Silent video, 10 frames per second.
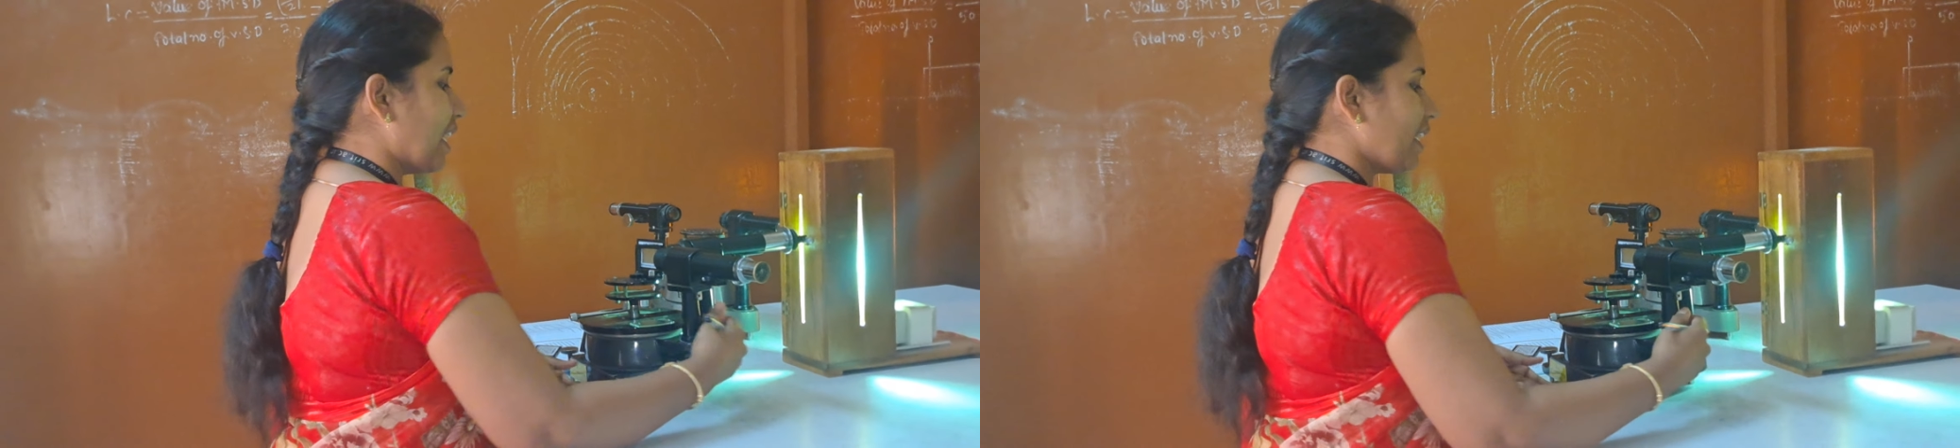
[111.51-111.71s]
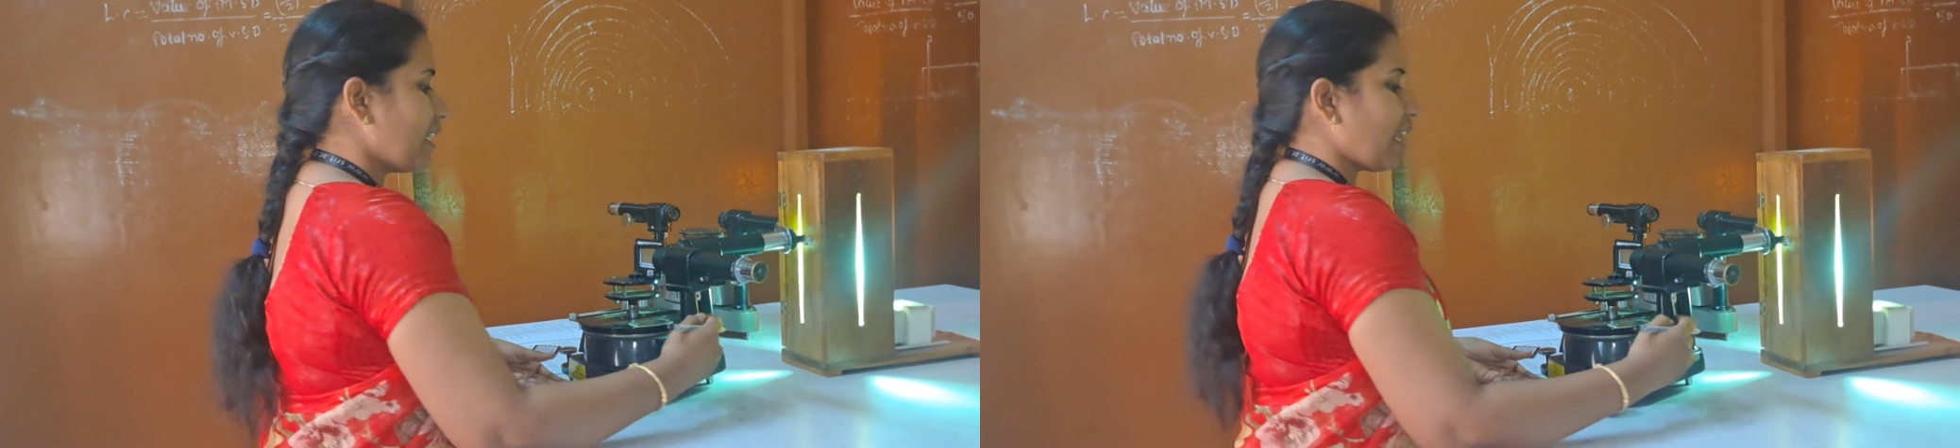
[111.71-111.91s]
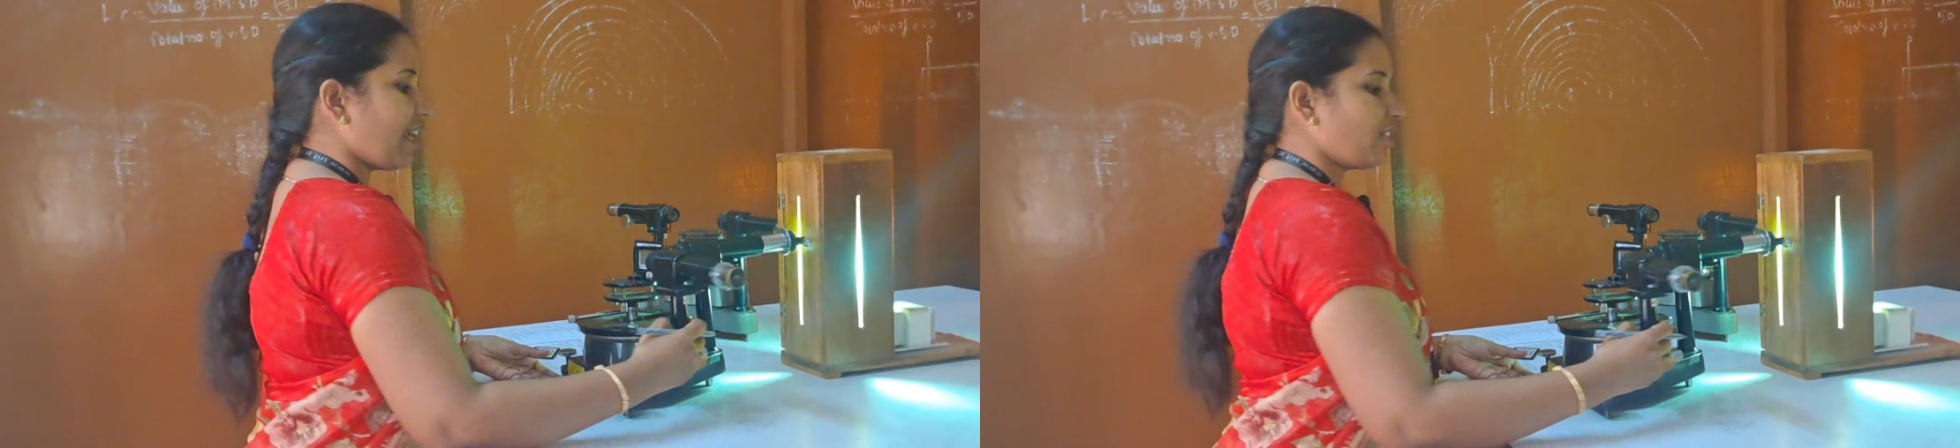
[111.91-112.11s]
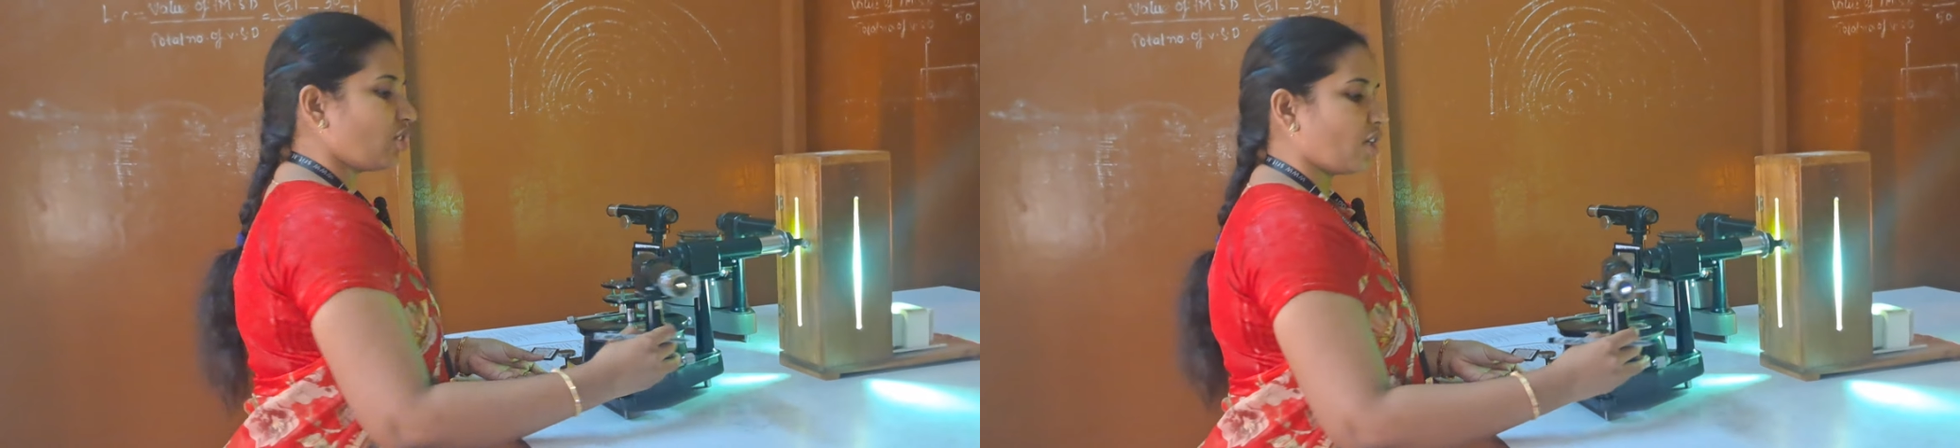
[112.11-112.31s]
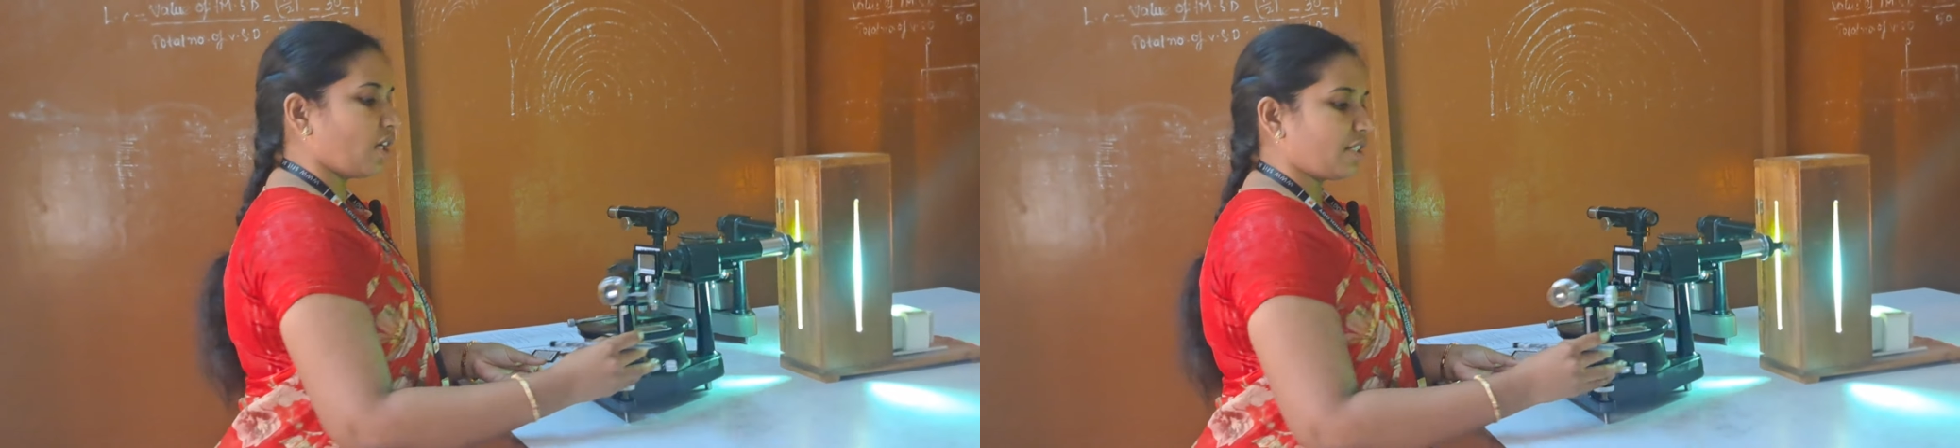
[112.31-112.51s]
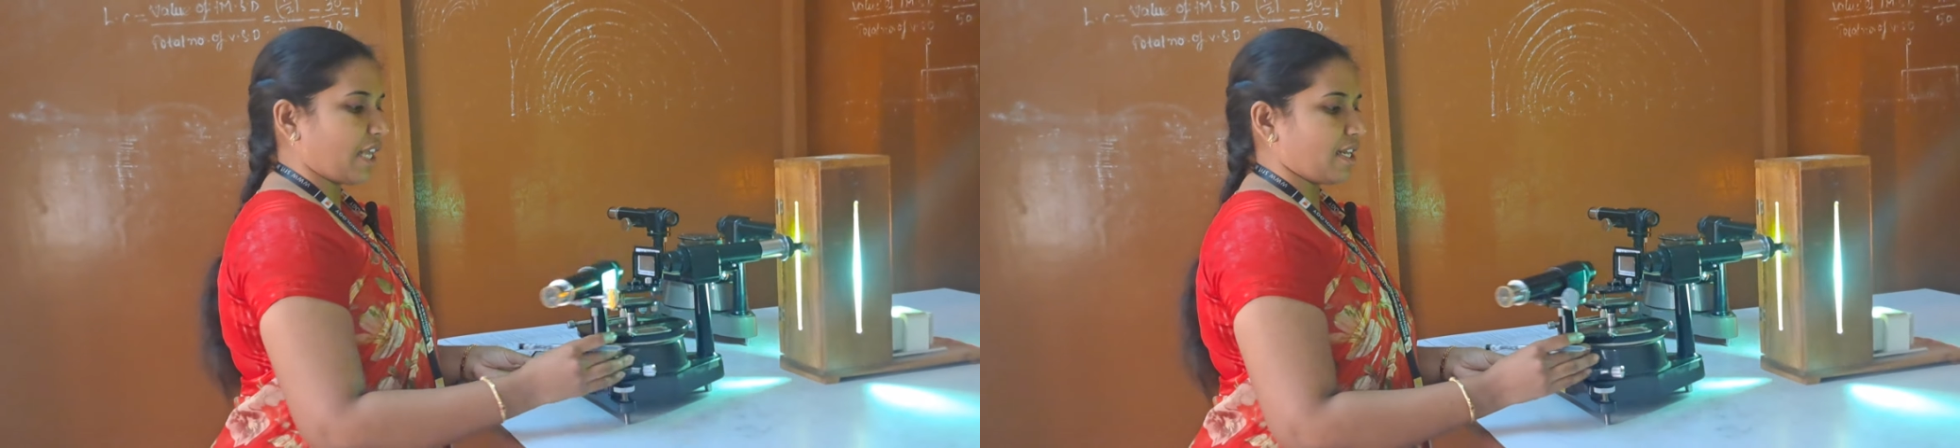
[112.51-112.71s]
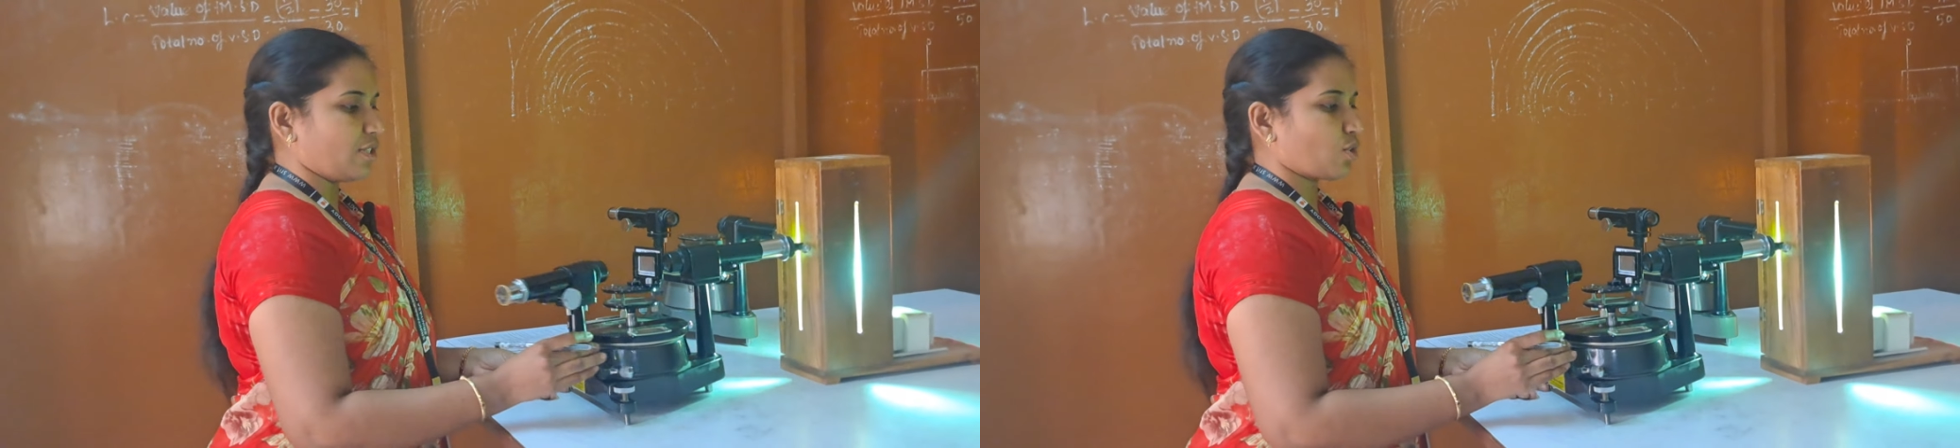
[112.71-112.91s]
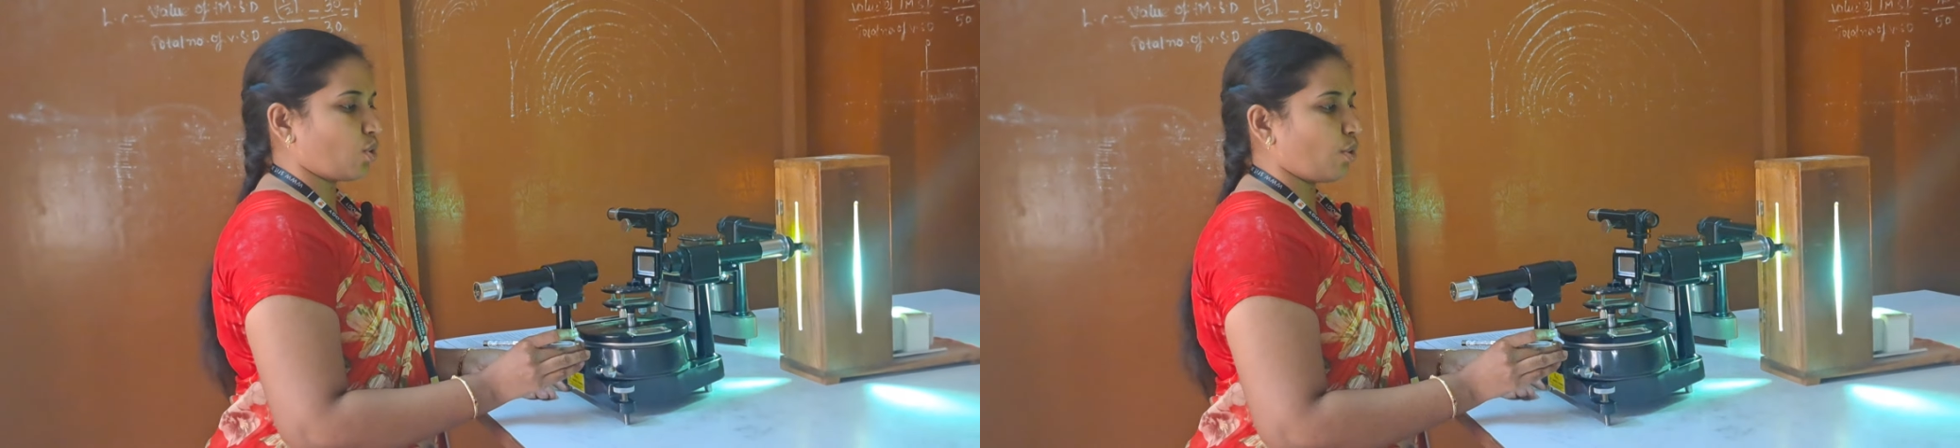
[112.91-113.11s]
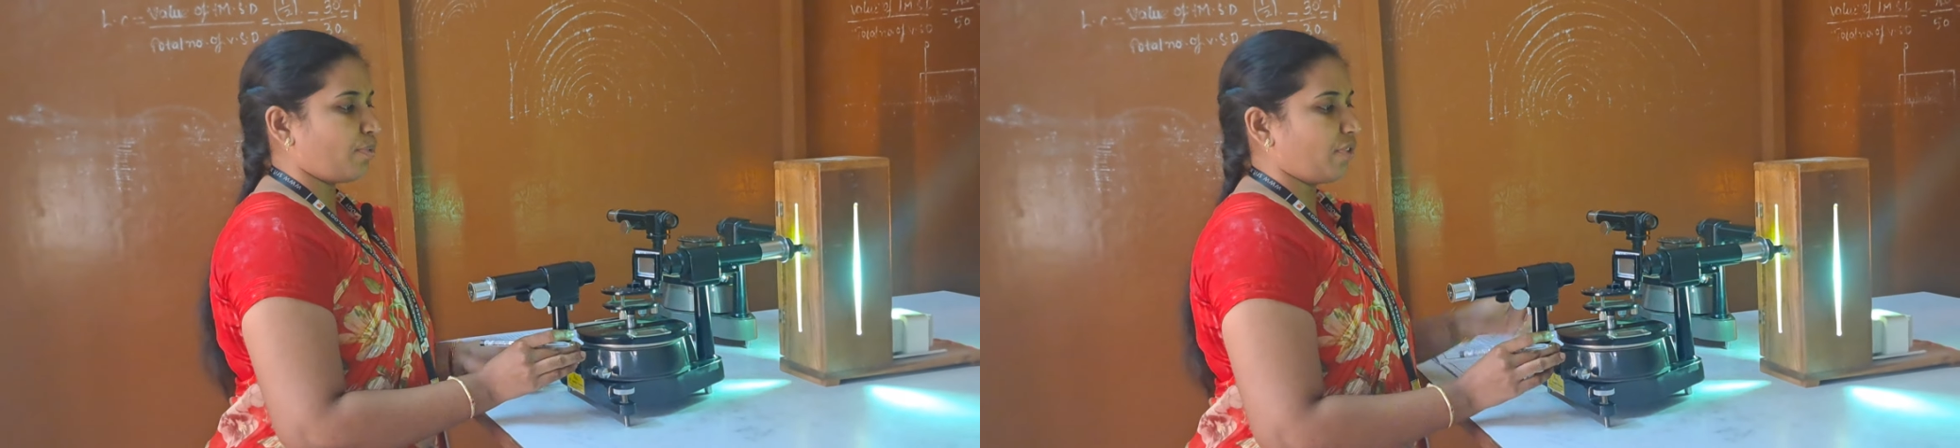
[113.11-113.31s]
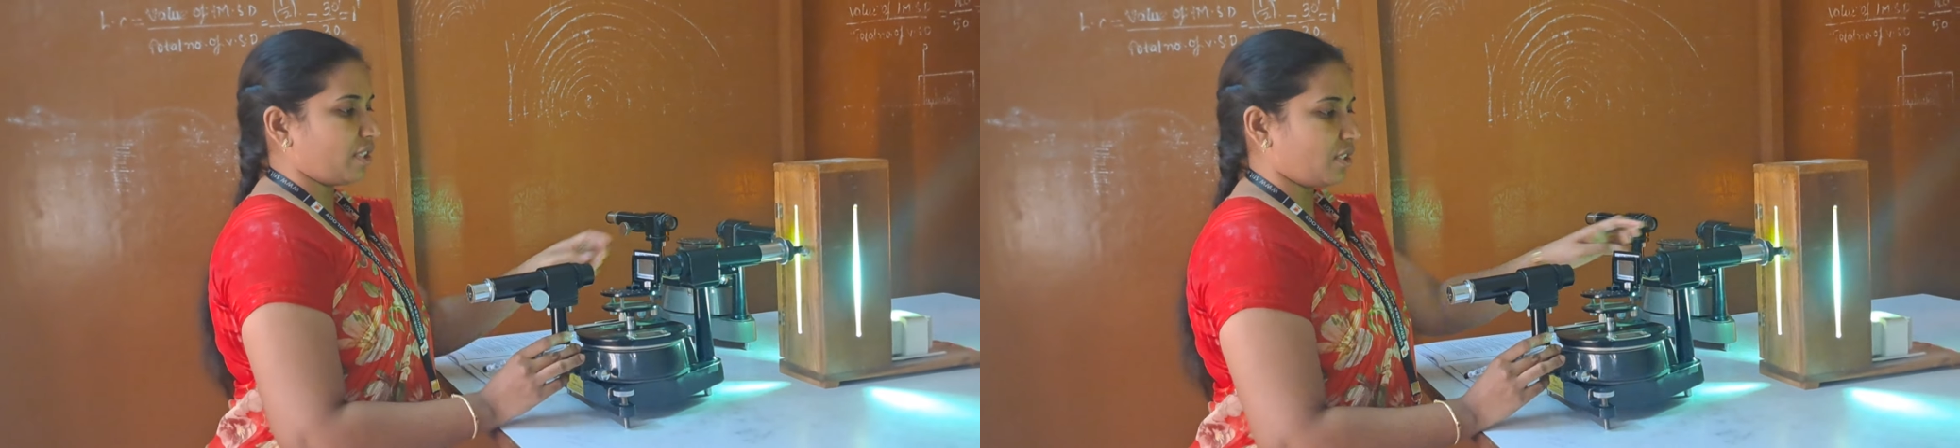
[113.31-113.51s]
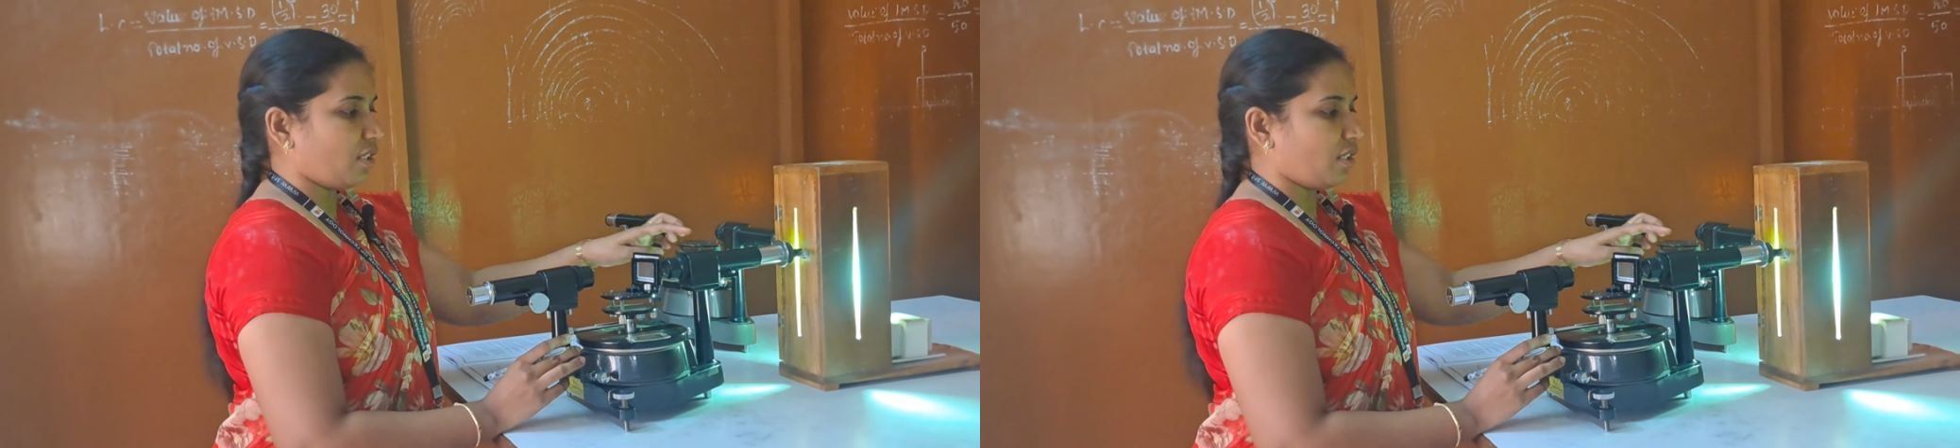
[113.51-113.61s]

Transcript: inline the telescope with